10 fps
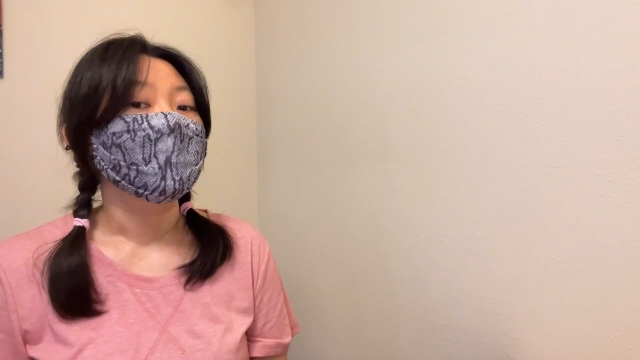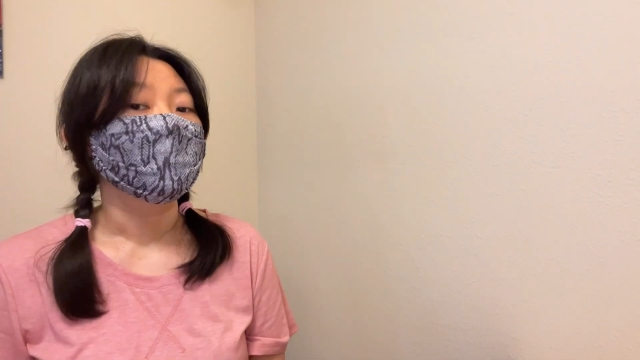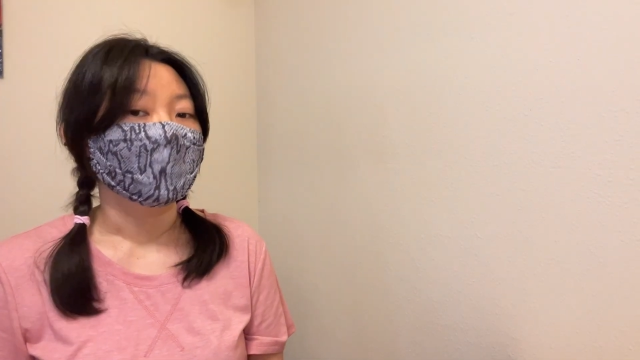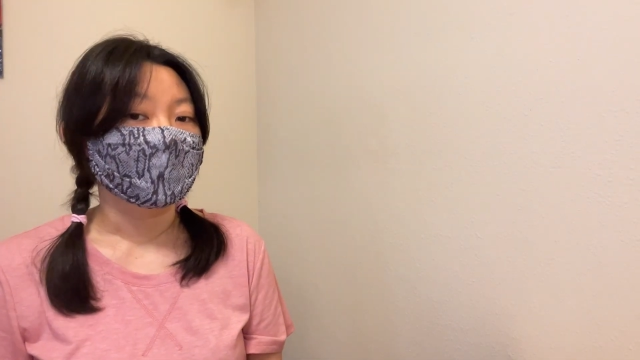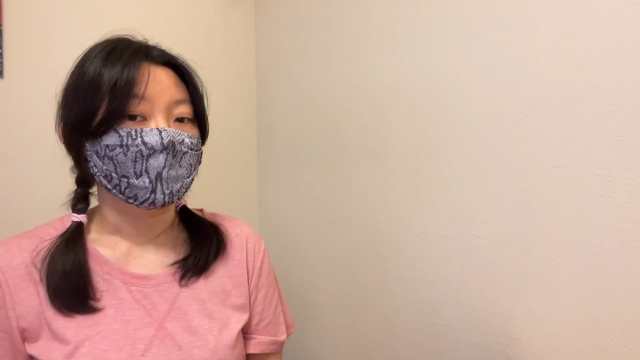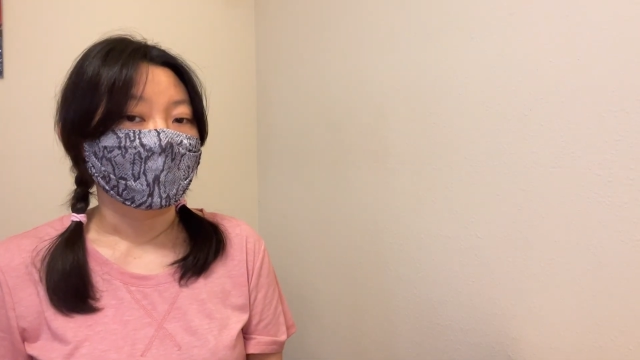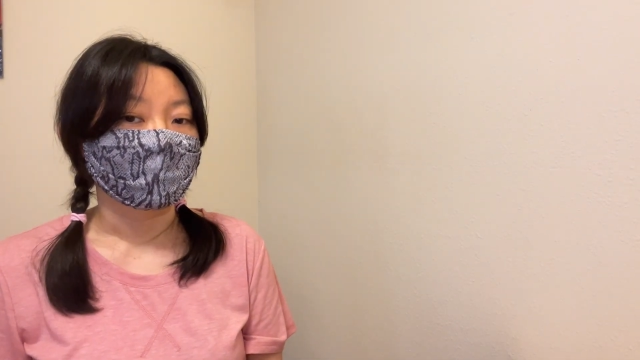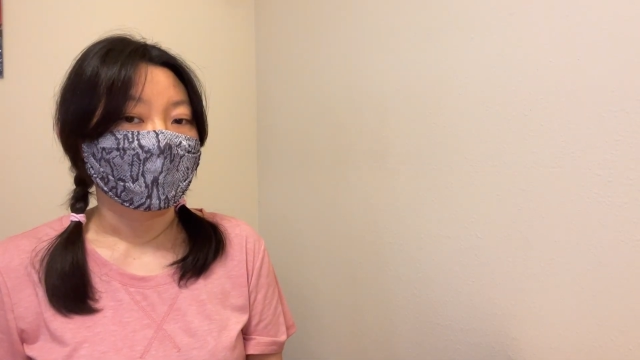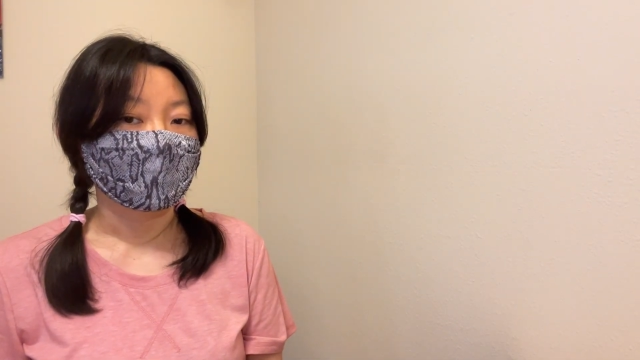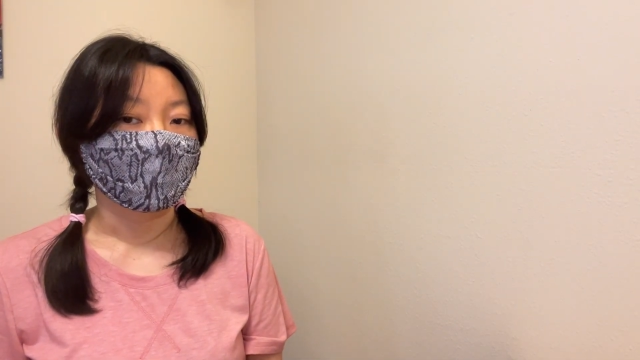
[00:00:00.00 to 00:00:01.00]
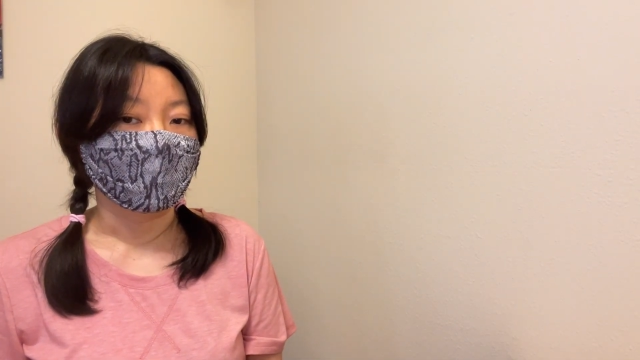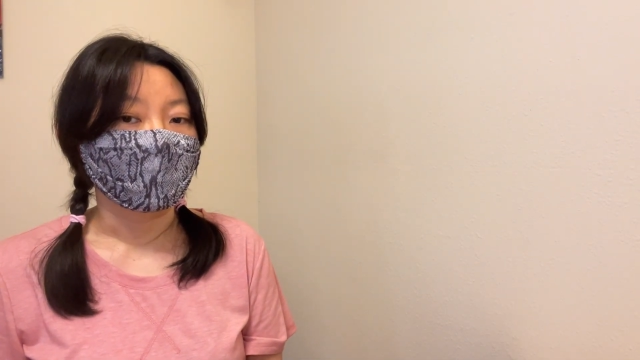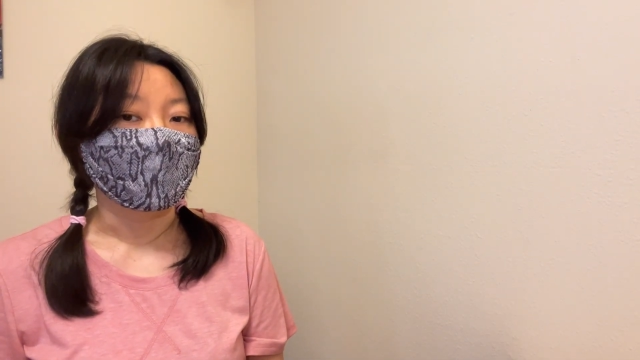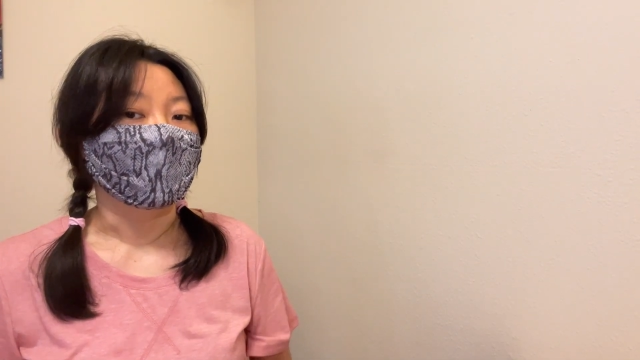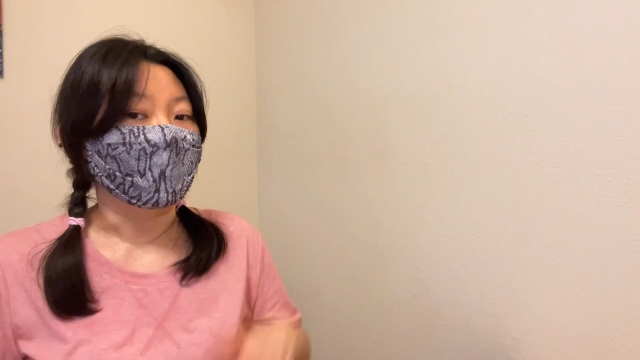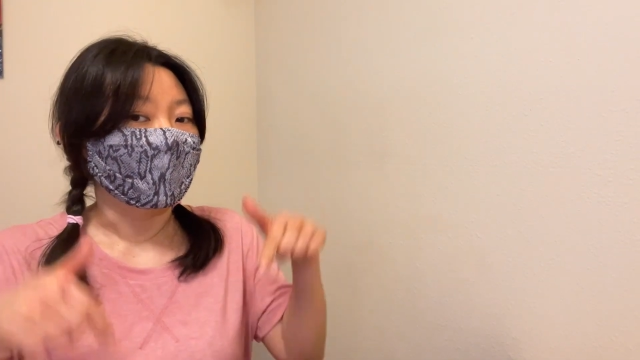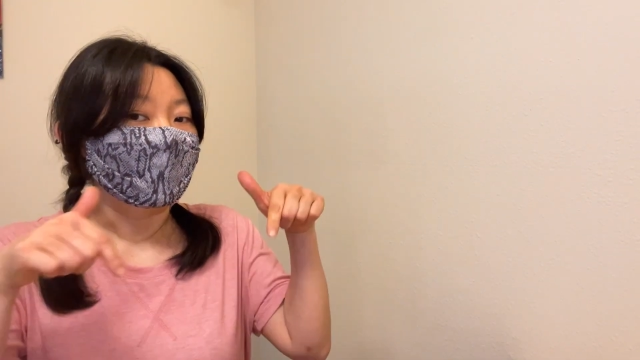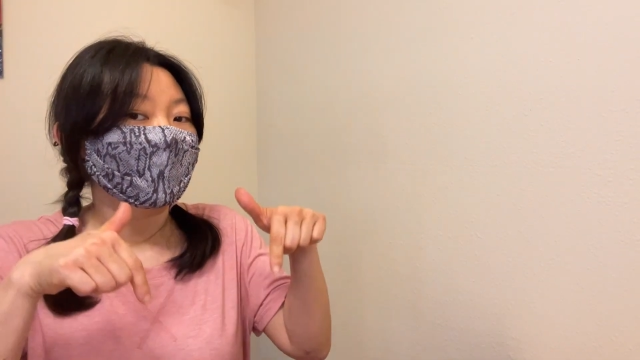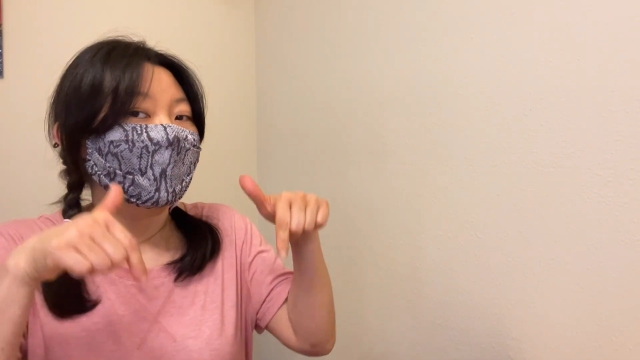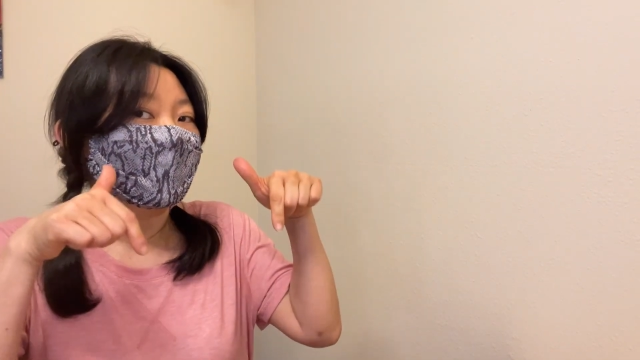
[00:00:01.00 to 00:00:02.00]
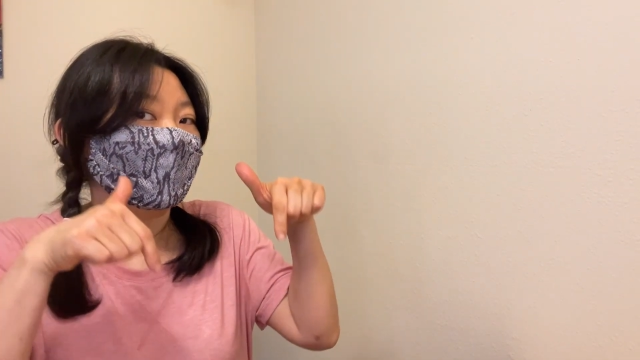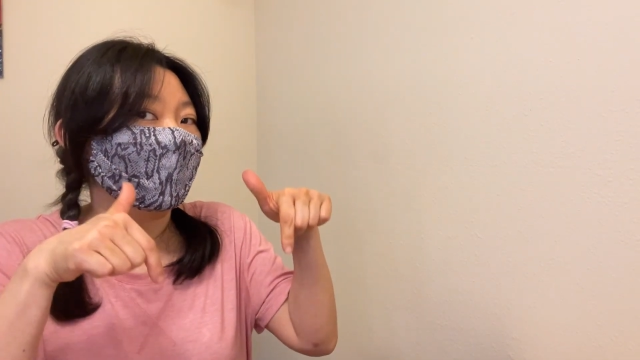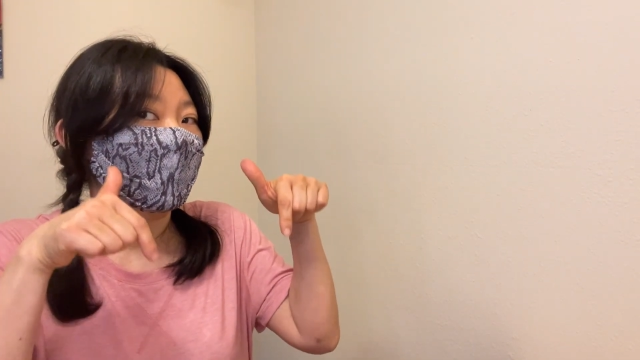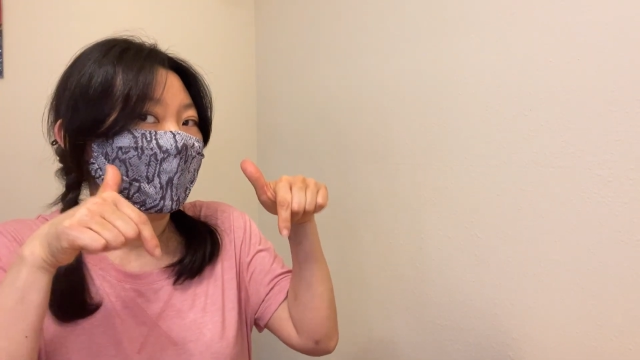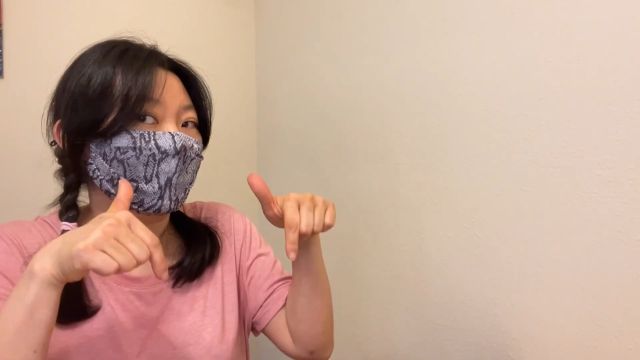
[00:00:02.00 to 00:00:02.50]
please let me know by writing in the comment